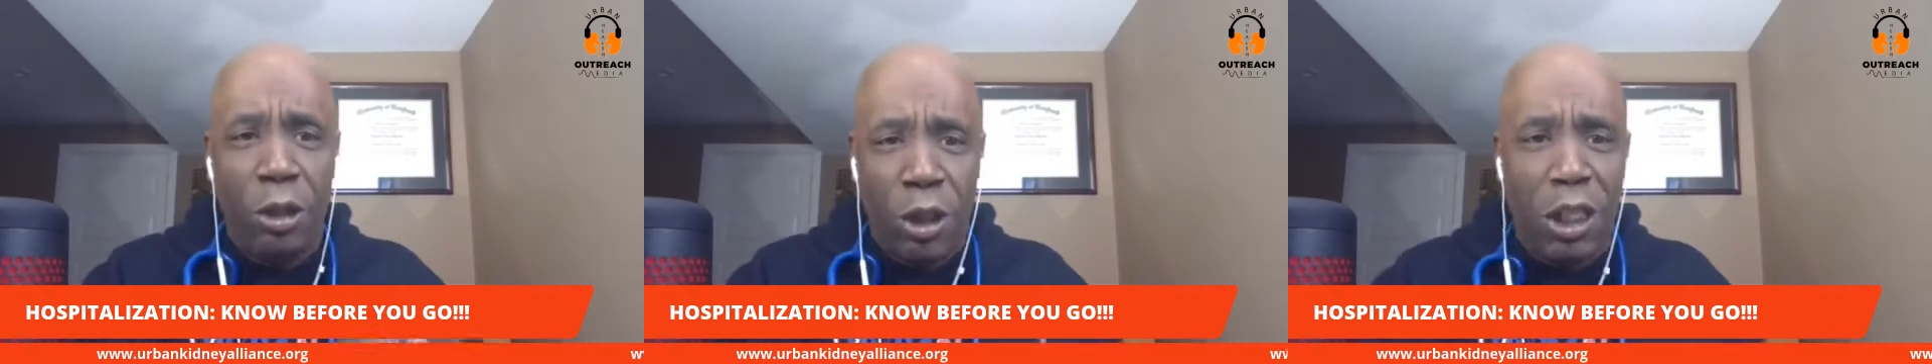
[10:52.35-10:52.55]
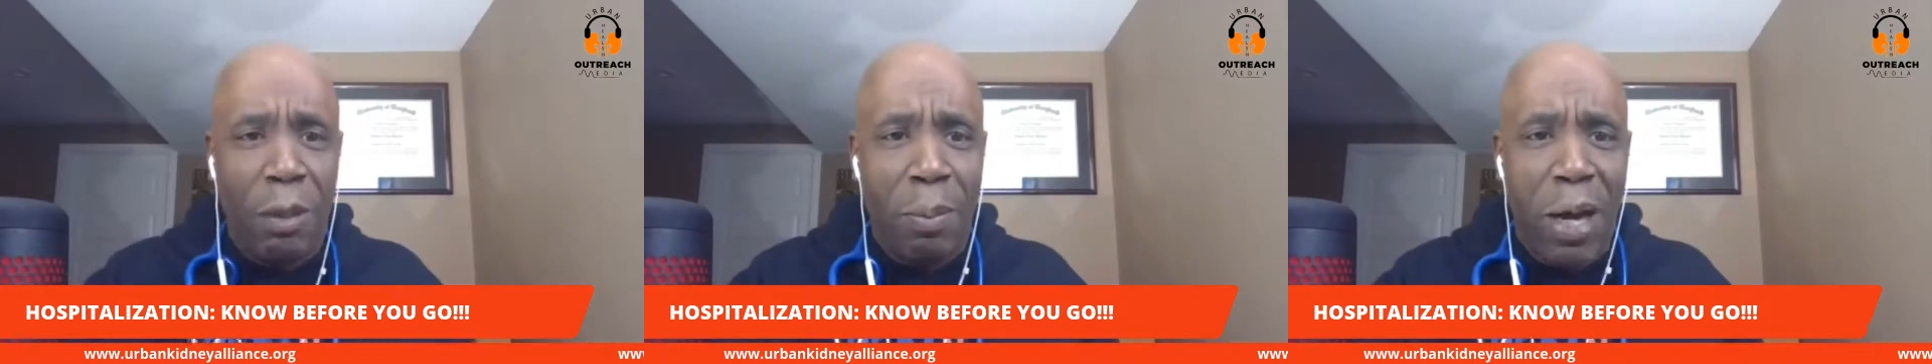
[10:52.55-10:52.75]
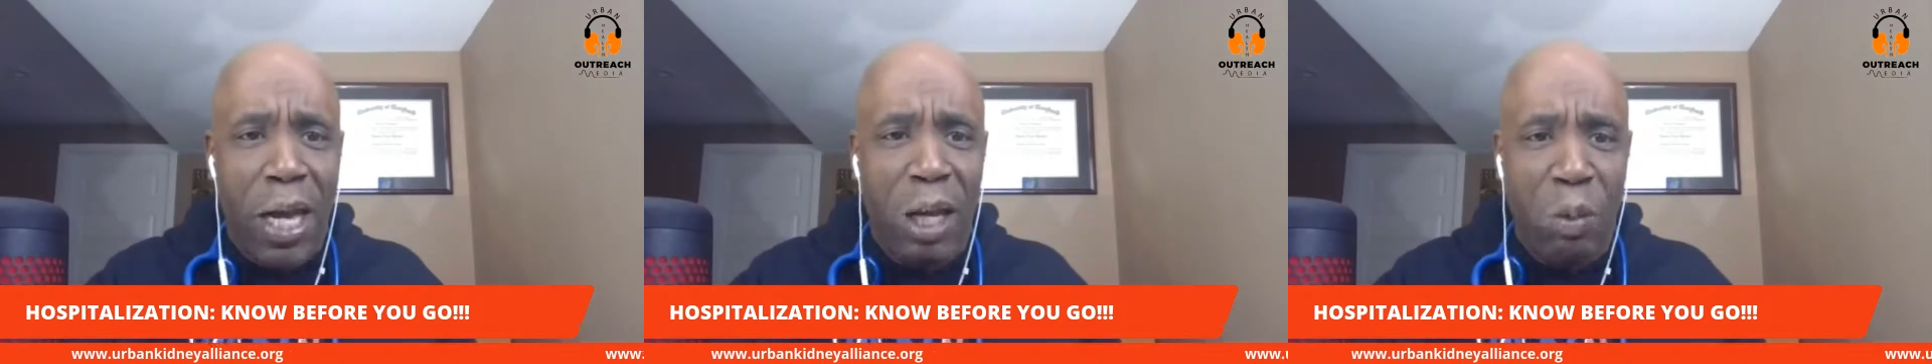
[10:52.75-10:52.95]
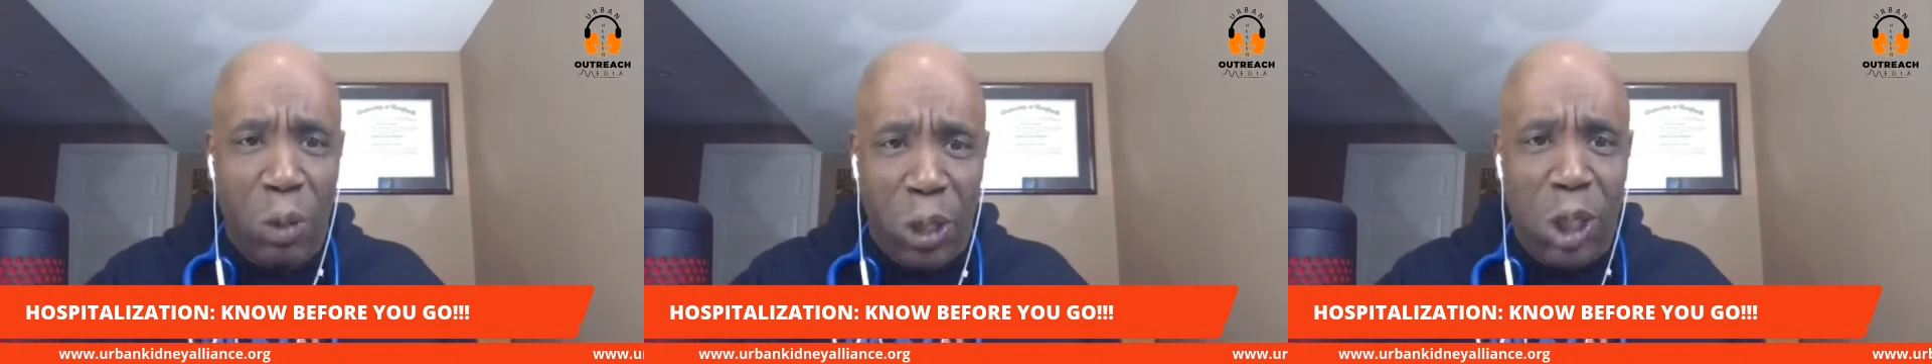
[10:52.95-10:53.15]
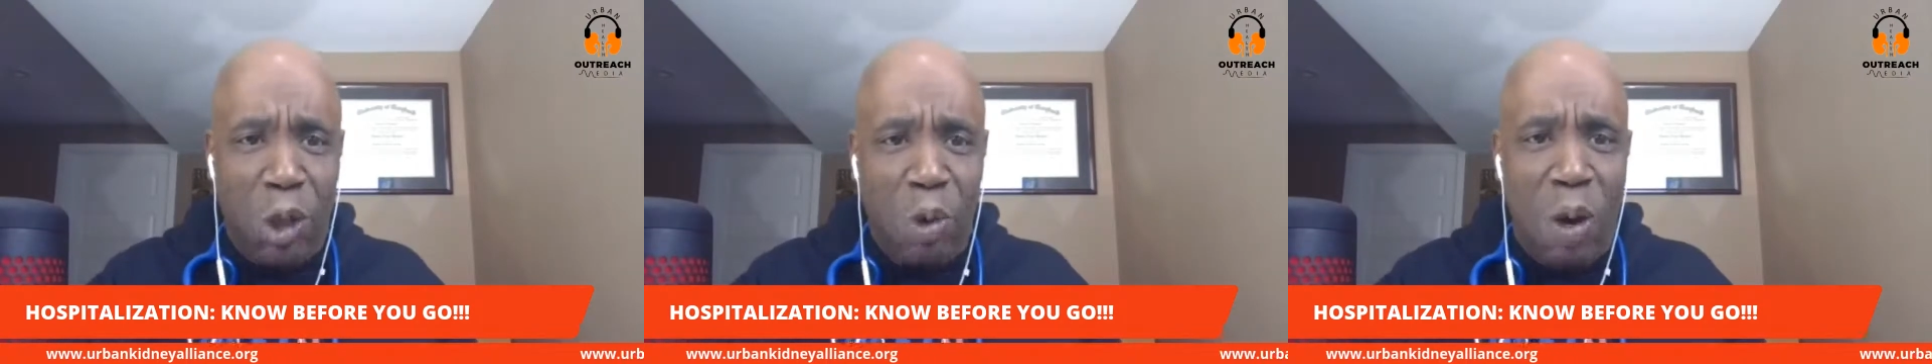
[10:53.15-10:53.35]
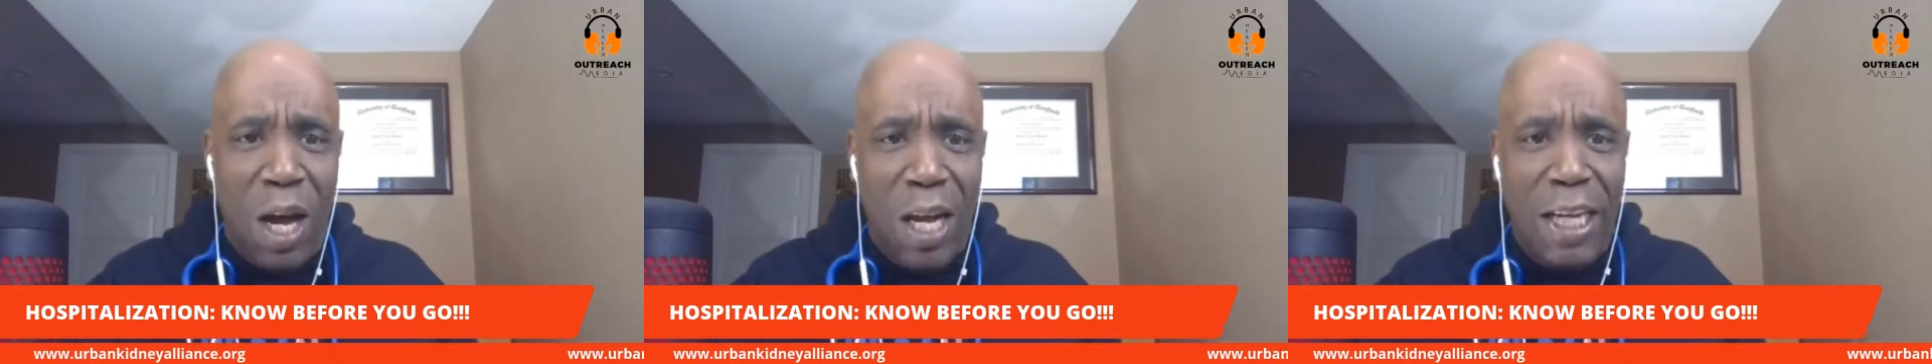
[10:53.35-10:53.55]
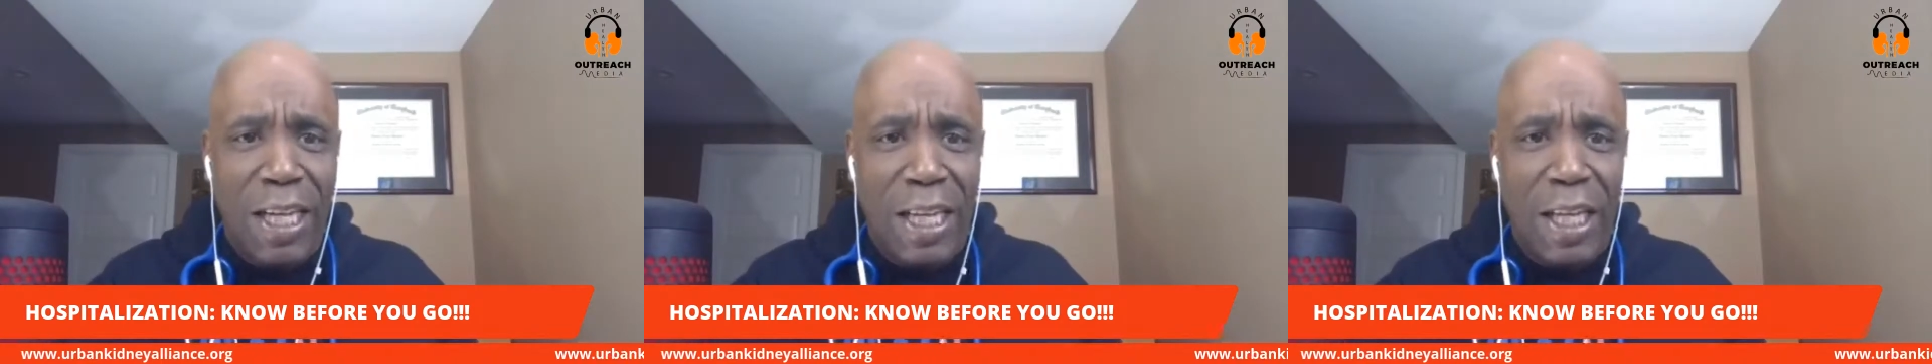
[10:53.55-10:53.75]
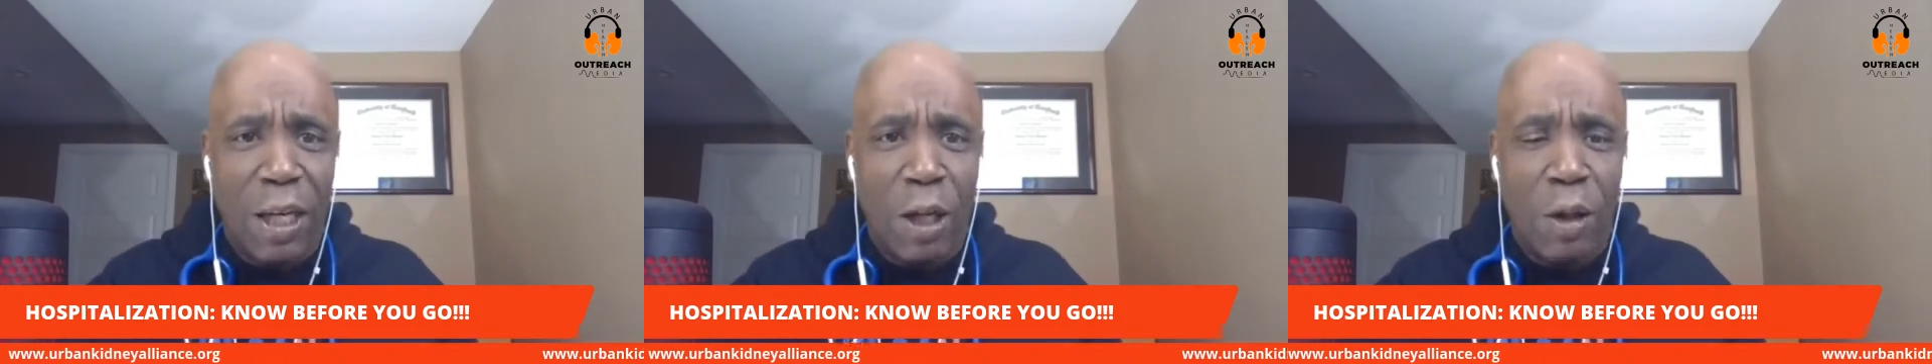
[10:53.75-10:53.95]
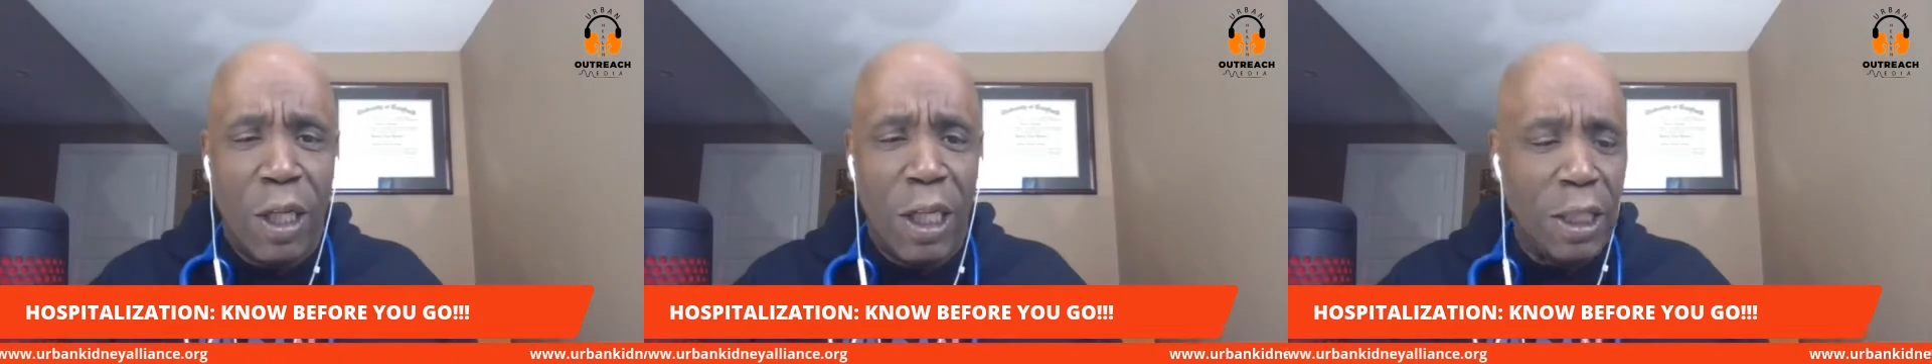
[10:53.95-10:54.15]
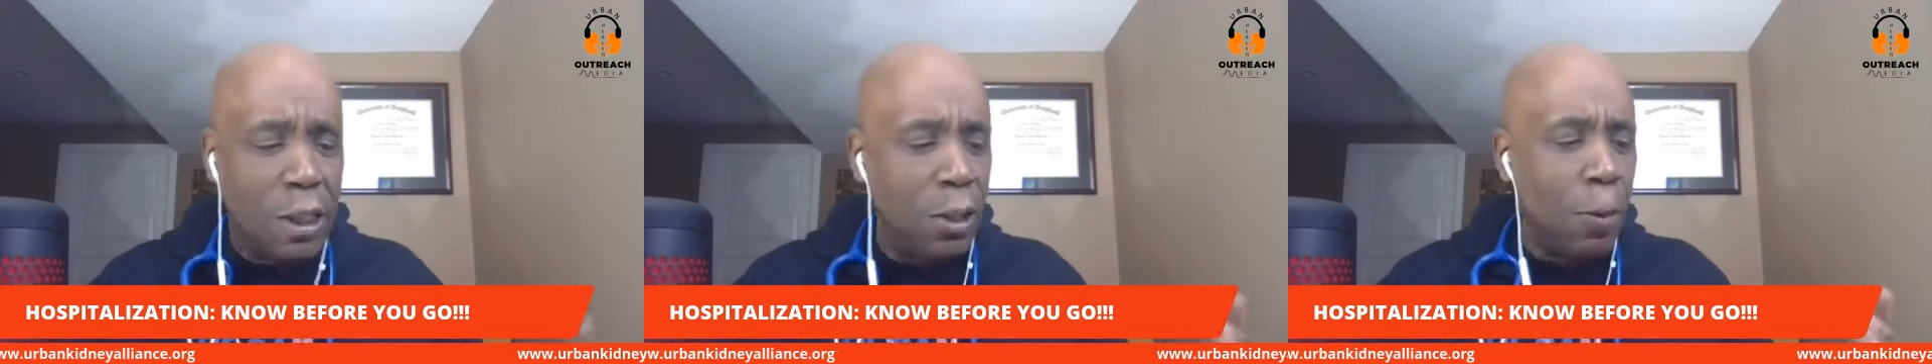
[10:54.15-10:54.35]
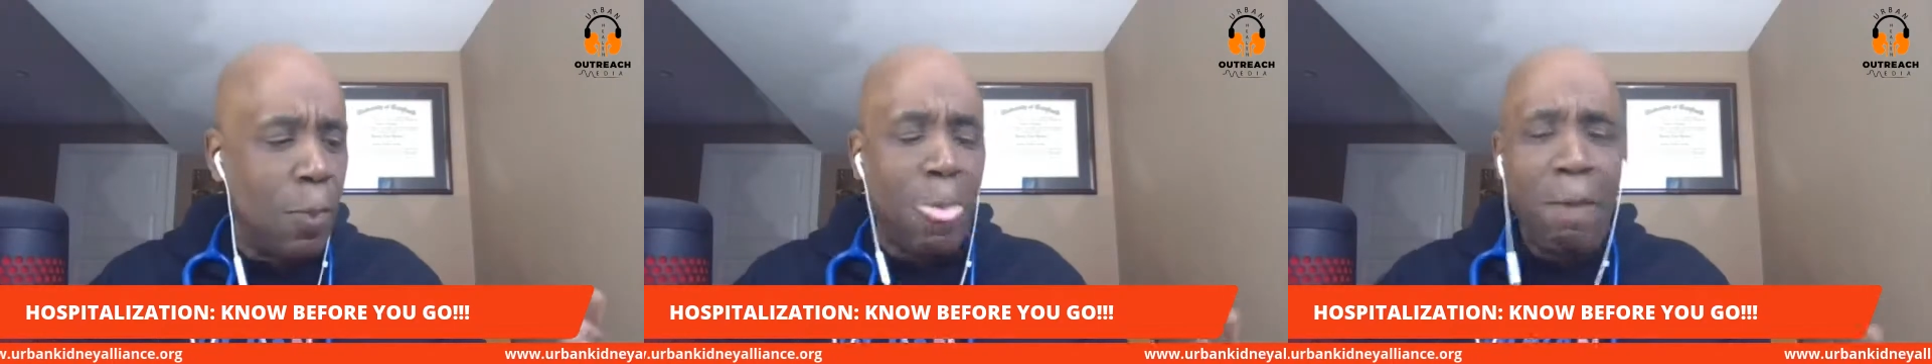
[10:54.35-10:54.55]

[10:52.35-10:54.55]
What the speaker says: you somebody with a chronic illness